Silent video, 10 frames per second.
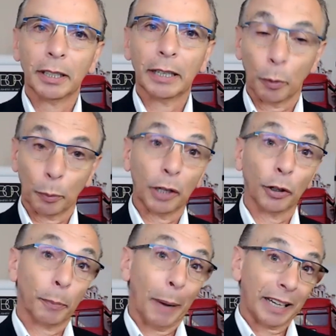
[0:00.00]
when we
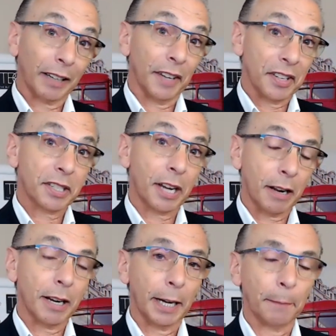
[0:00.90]
look back at this
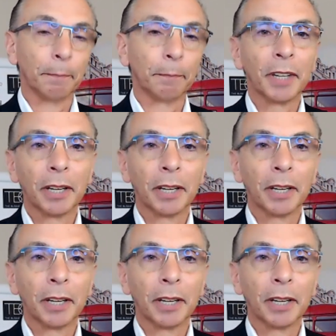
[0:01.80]
time,